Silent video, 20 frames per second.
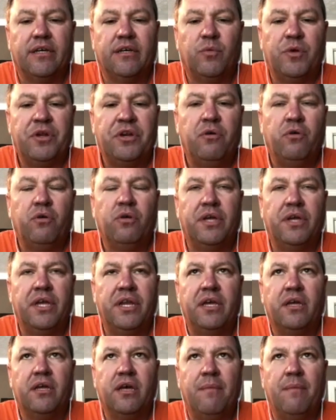window
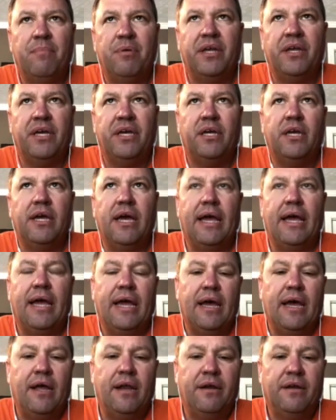cleaning company
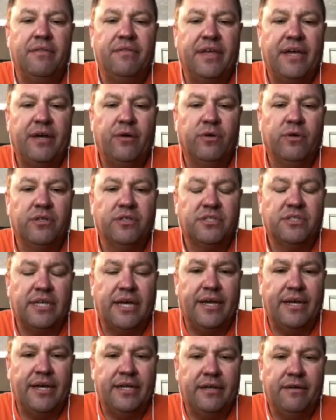and they were
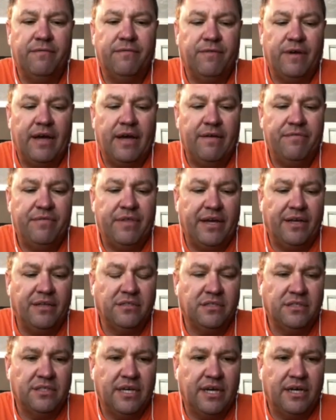cited
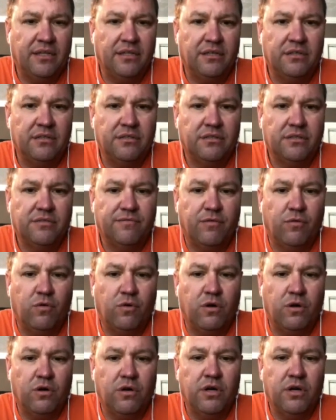$5000
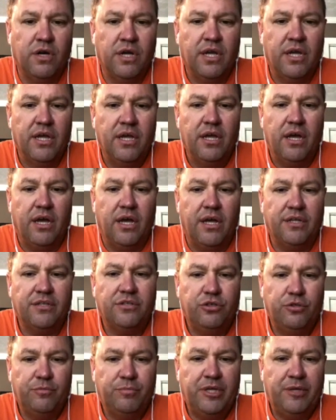for uh,
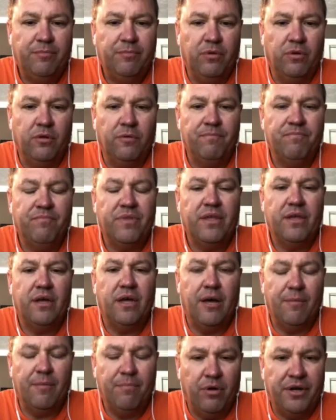two people
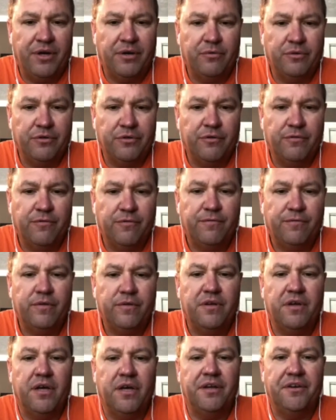up on a roof
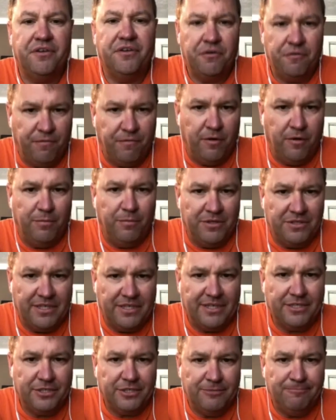uh, no fall
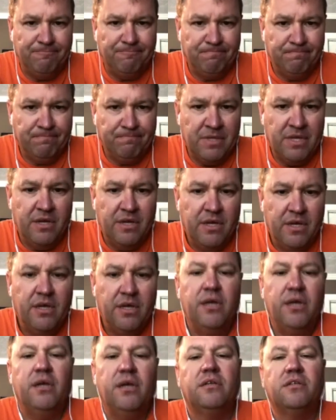protection Mm.
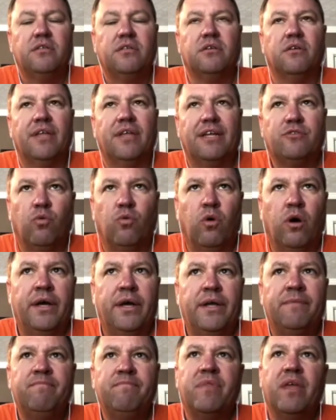So that's
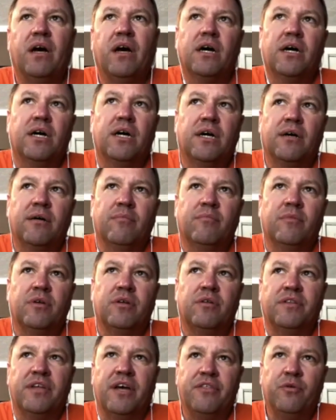one. Um,
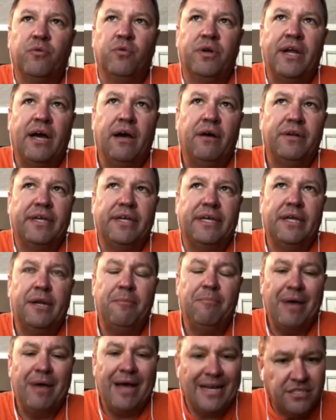another one out
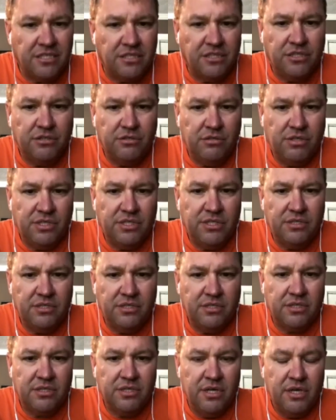in
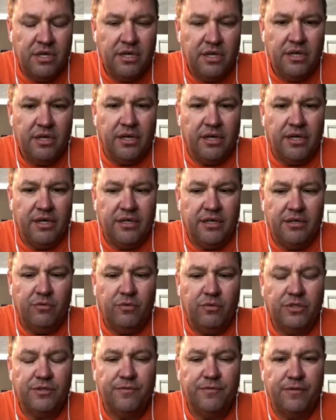Massachusetts uh,
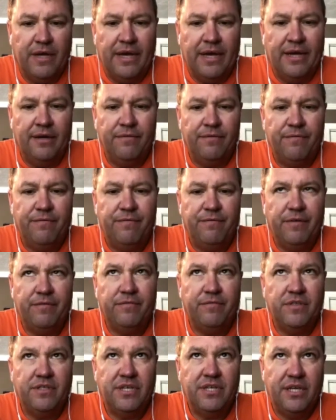was fined
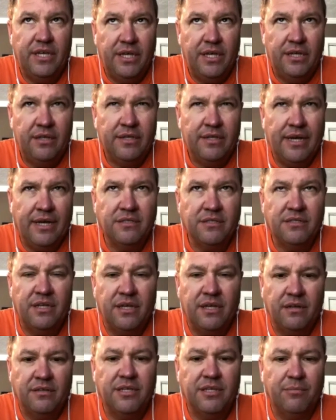fifteen thousand
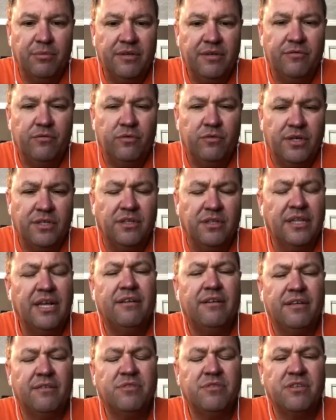dollars, I believe it was.
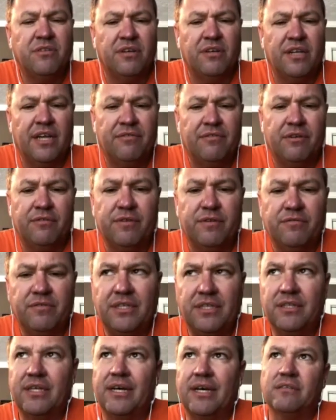It was either eleven or
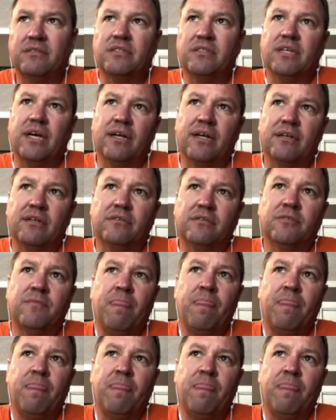fifteen thousand um, dollars.